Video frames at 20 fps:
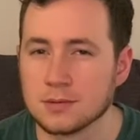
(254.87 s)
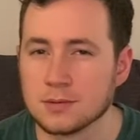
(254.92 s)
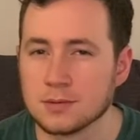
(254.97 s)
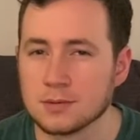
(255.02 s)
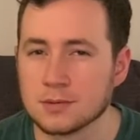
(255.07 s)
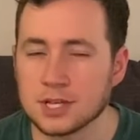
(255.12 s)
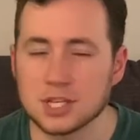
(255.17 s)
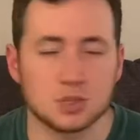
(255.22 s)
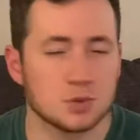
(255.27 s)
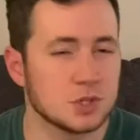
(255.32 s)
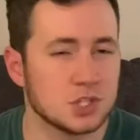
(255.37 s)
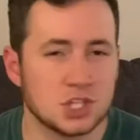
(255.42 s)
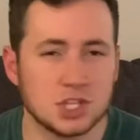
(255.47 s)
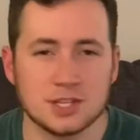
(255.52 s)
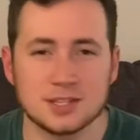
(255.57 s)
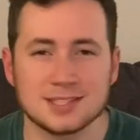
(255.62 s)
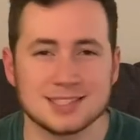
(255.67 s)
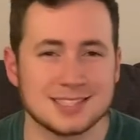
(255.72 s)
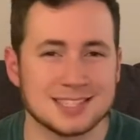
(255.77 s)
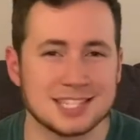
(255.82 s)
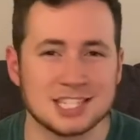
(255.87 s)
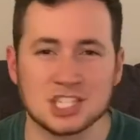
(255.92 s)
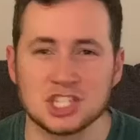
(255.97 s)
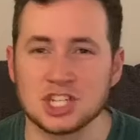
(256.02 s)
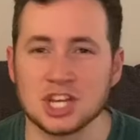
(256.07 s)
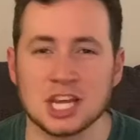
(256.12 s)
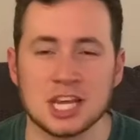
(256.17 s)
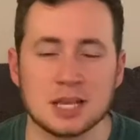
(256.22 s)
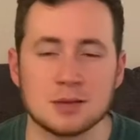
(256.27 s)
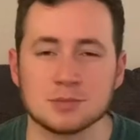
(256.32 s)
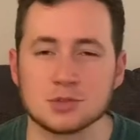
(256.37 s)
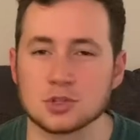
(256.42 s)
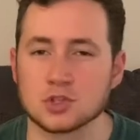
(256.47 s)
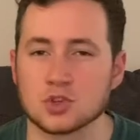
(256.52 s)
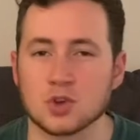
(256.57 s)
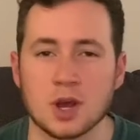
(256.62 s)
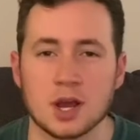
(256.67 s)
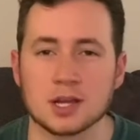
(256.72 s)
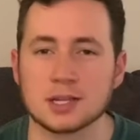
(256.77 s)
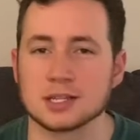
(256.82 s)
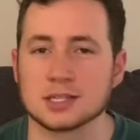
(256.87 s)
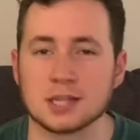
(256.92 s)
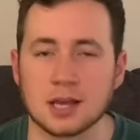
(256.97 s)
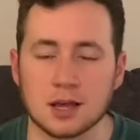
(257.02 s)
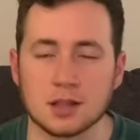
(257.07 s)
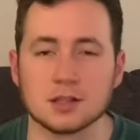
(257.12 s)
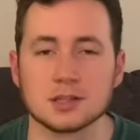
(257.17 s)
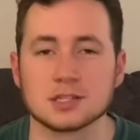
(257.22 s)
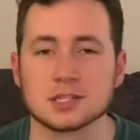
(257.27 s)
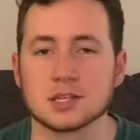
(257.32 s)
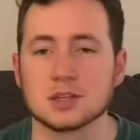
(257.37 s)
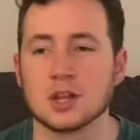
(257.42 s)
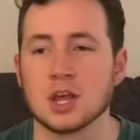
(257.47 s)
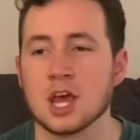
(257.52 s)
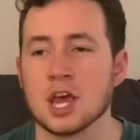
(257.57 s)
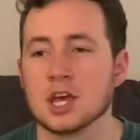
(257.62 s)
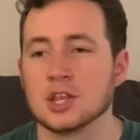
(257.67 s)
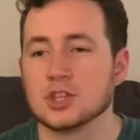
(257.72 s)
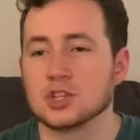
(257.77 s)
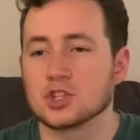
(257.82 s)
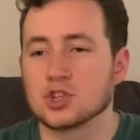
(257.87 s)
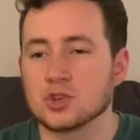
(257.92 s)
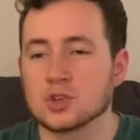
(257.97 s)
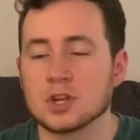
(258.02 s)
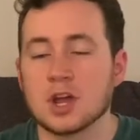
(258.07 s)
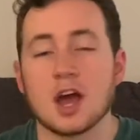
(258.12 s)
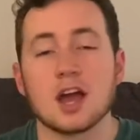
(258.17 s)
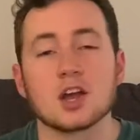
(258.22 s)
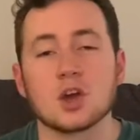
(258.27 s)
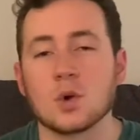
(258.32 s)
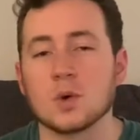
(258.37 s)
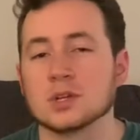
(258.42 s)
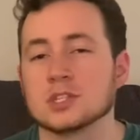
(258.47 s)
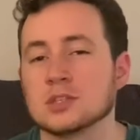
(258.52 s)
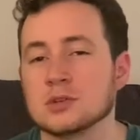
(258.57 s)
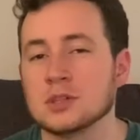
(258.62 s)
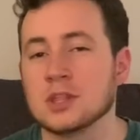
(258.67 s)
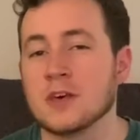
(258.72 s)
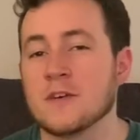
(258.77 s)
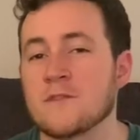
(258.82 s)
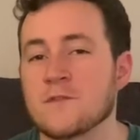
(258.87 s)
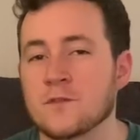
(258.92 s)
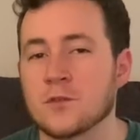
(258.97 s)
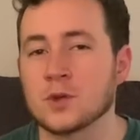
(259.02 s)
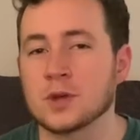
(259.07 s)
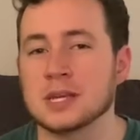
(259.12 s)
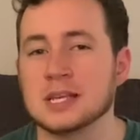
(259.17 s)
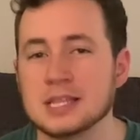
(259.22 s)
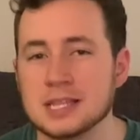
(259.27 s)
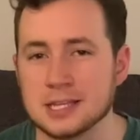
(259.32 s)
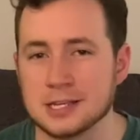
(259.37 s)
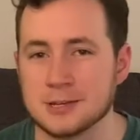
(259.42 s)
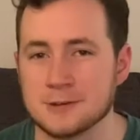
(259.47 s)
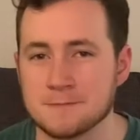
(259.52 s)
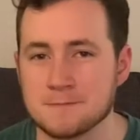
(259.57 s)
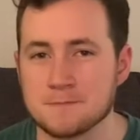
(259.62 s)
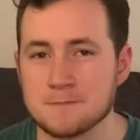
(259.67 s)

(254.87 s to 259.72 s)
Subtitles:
That's what Jesus and James are trying to tell us, that you're not going to live freely